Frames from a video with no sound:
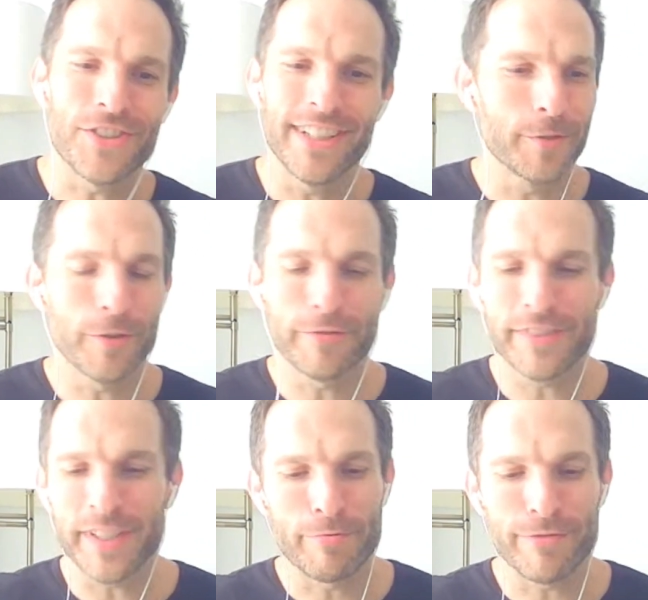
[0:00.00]
obviously
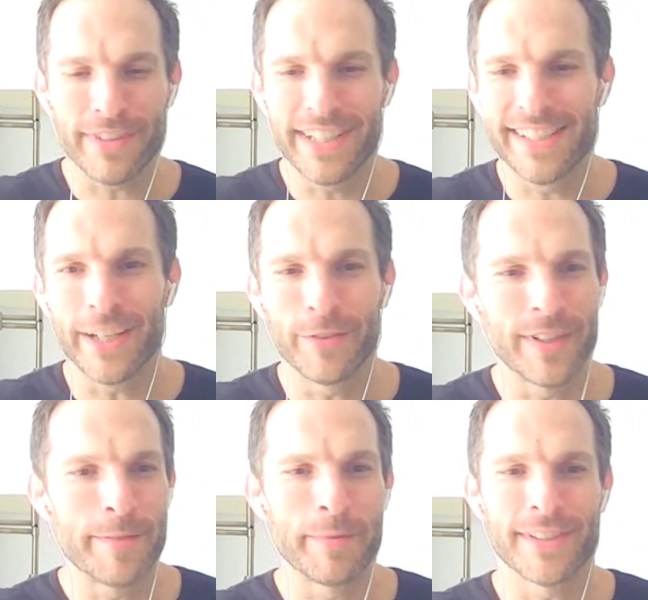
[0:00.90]
pre-sent you an
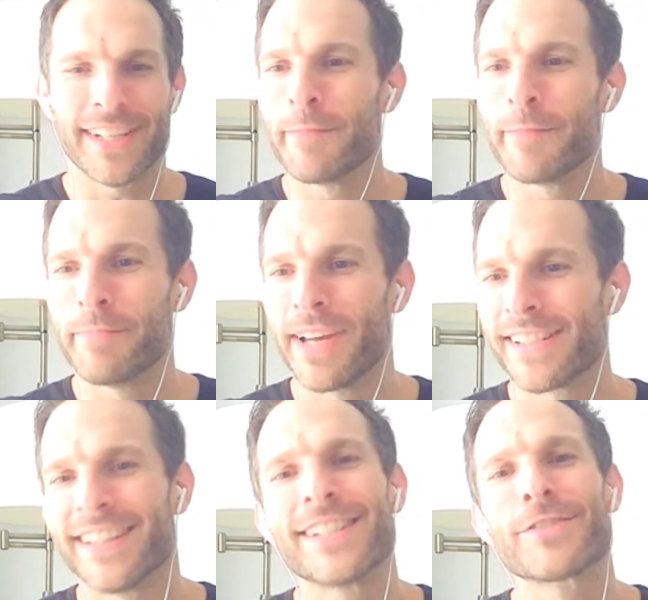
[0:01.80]
email saying, hey, Betsy,
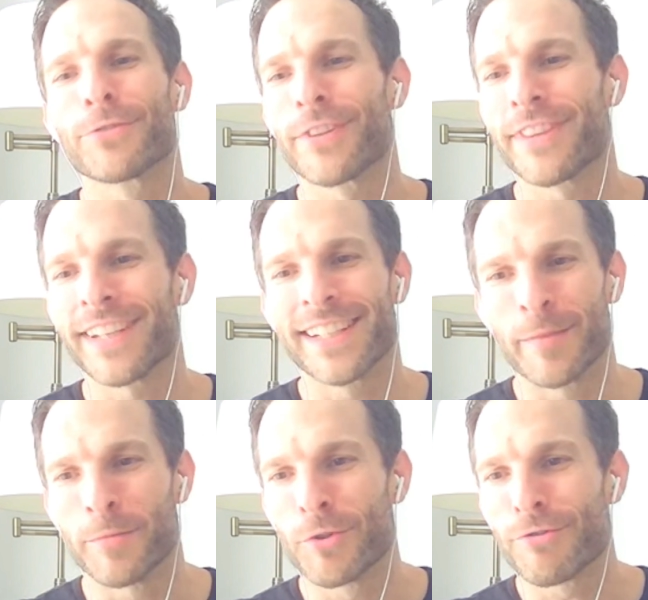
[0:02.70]
these are all the things I'm
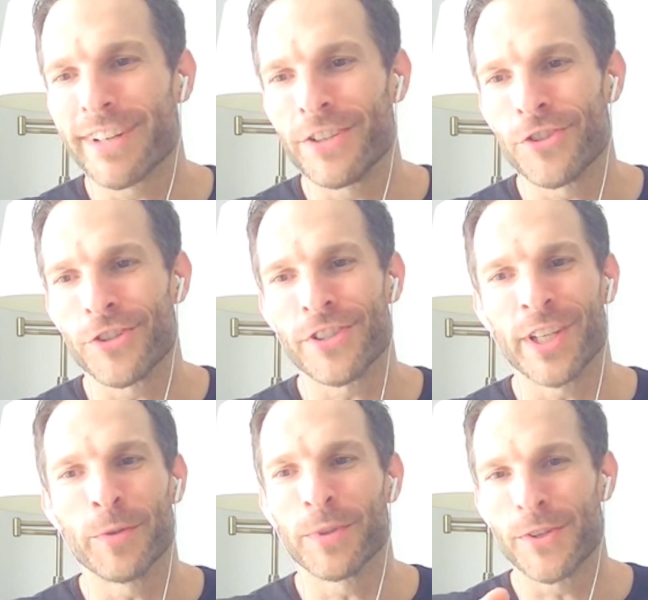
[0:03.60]
already judging you
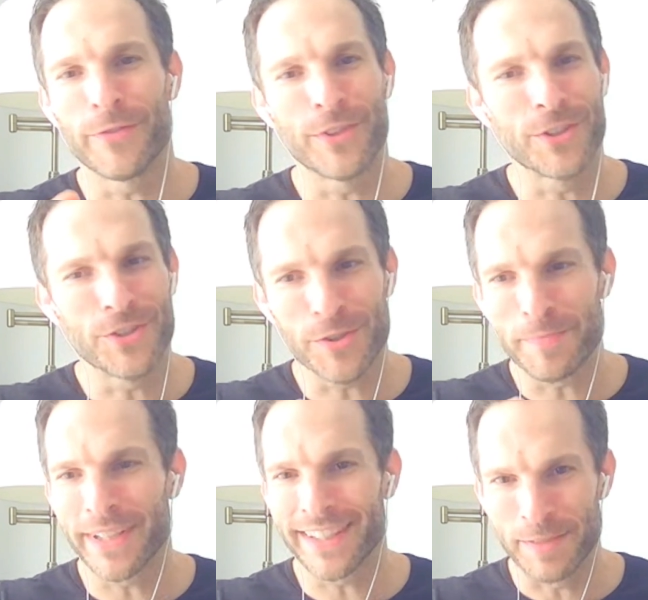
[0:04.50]
on. So if you can just make
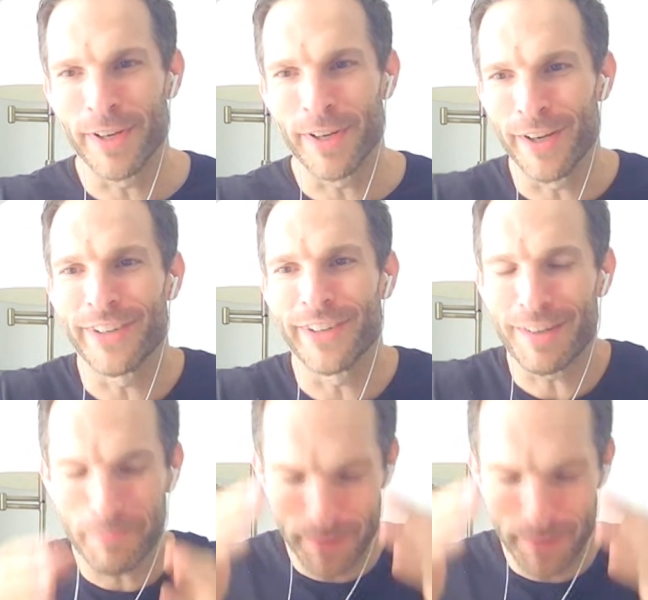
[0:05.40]
these perfect. Right?